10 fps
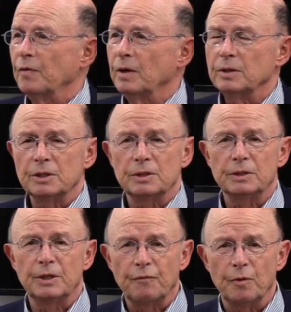for
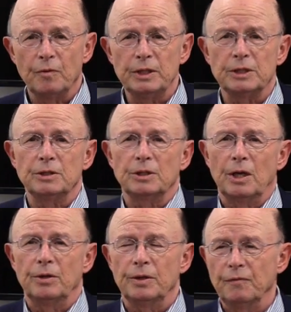different reasons,
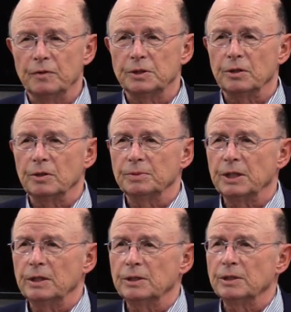under different
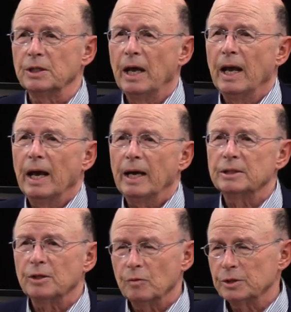circumstances,
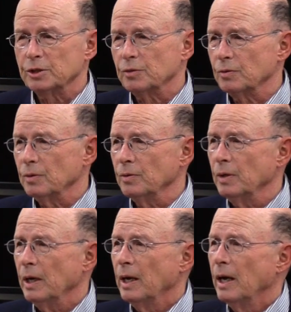as it was true
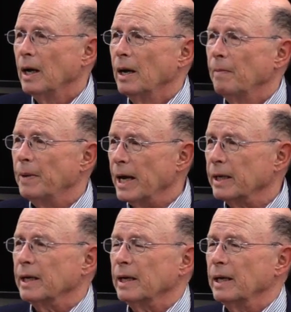
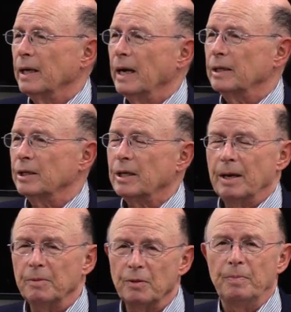back at the
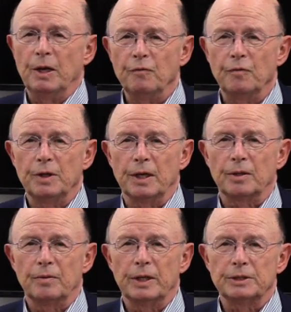time of the Balfour
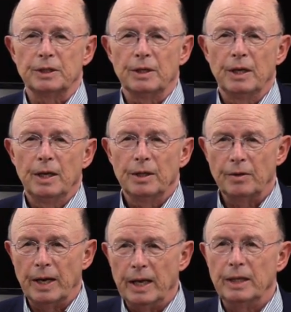Declaration.
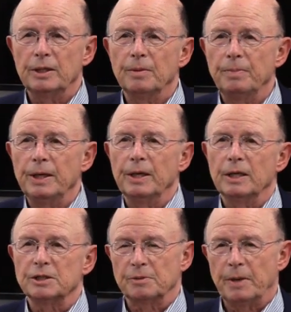There had to be
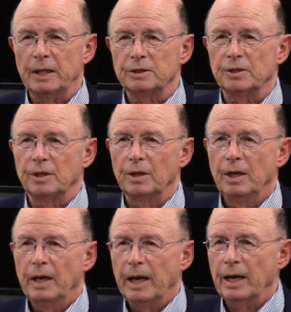a sponsor,
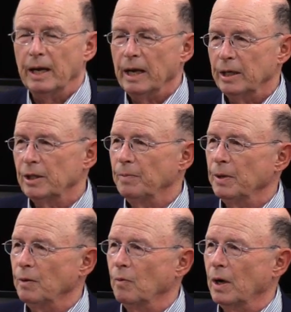and it had to
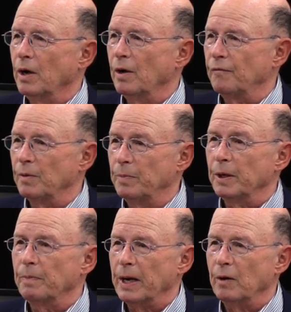be one of the
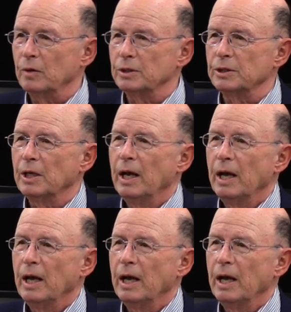big powers